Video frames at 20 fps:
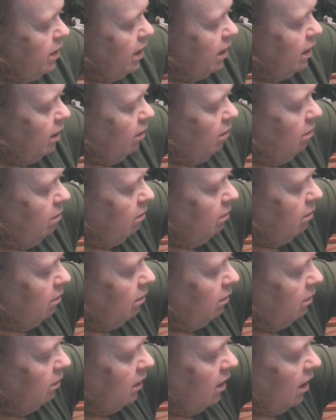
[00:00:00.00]
down,
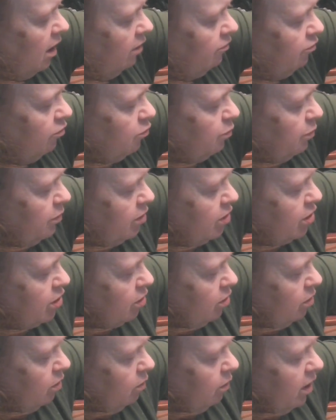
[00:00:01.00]
after it's been
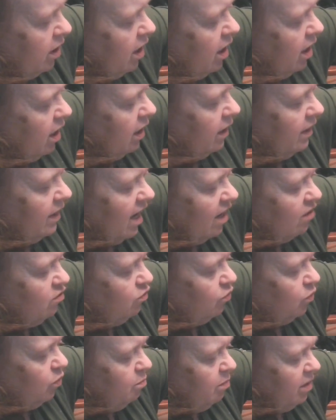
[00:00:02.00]
sewn,
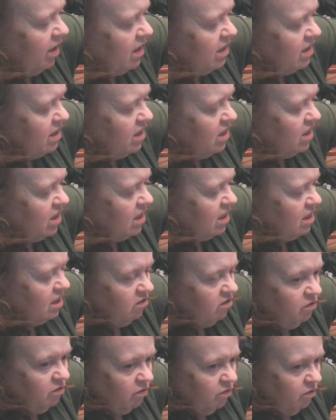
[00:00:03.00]
that's what makes this
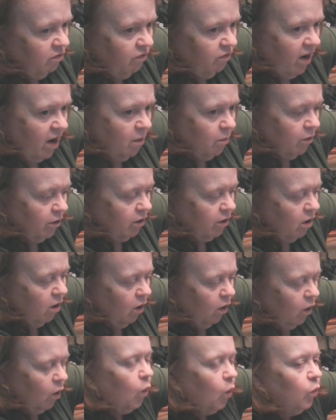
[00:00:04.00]
stiff fabric
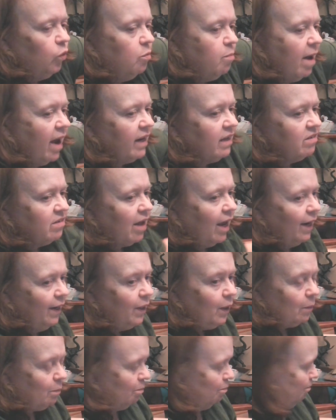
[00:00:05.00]
hold the back side
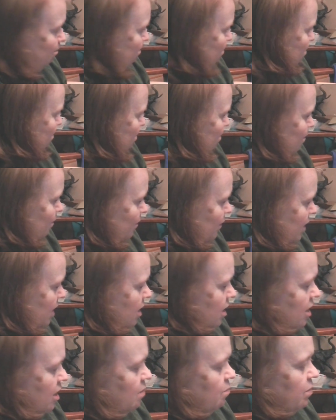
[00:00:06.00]
up.
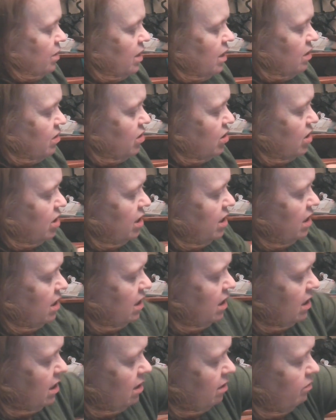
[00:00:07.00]
because it's nice and
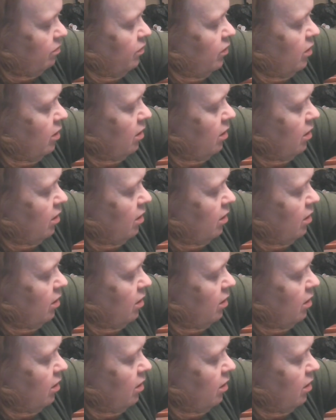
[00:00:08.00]
stiff.